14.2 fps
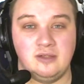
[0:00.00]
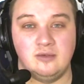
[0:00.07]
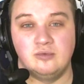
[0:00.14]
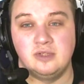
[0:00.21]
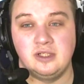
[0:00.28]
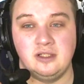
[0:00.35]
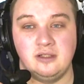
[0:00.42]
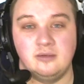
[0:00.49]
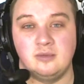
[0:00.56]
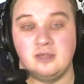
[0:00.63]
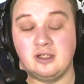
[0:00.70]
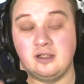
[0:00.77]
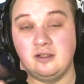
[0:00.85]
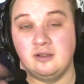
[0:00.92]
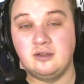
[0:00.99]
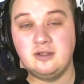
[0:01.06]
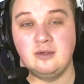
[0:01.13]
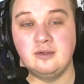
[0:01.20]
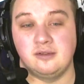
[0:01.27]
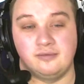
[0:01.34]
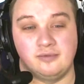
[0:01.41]

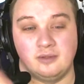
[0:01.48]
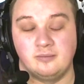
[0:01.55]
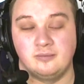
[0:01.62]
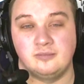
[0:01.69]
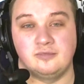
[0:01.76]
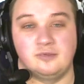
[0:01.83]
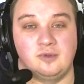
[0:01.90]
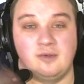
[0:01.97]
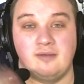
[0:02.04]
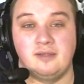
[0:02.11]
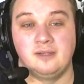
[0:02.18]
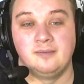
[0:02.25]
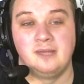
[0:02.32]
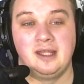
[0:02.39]
used from forever.